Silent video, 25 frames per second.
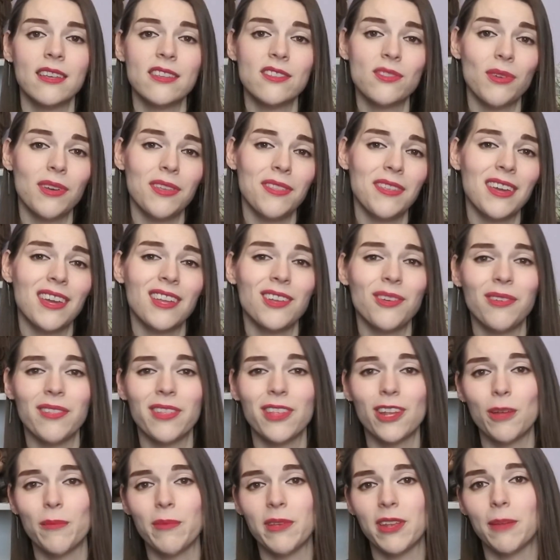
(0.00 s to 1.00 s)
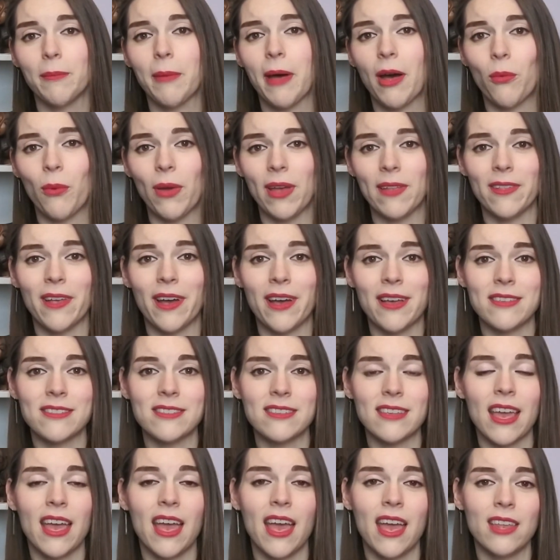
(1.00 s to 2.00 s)
So I think I know a little bit about weight
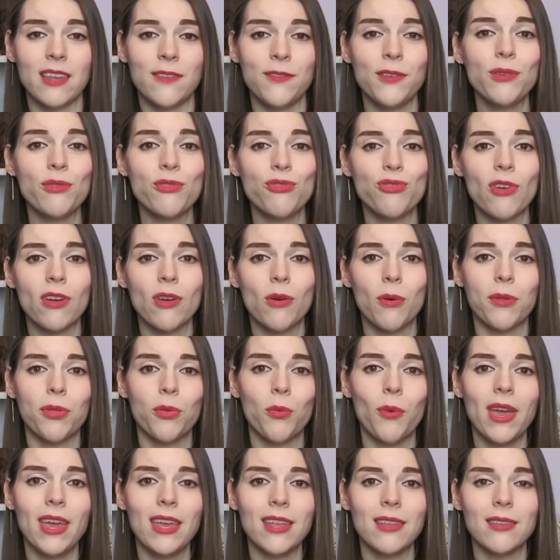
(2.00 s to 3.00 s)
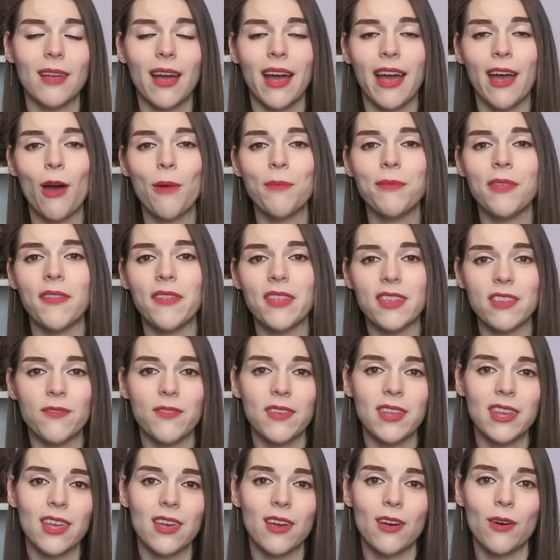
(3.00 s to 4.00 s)
loss, and if you struggle with weight, I hope that this
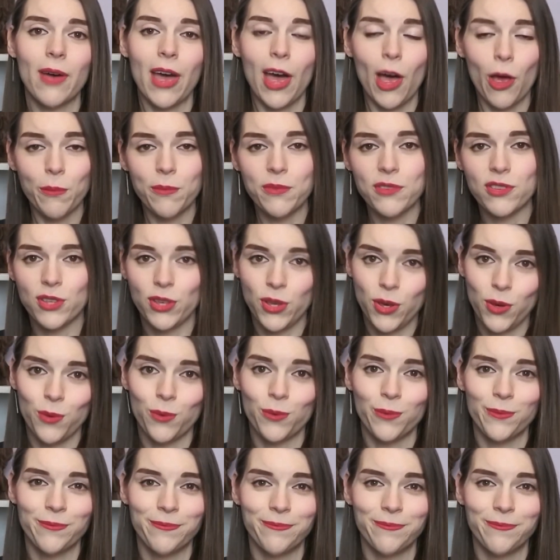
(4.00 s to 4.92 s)
video helps you.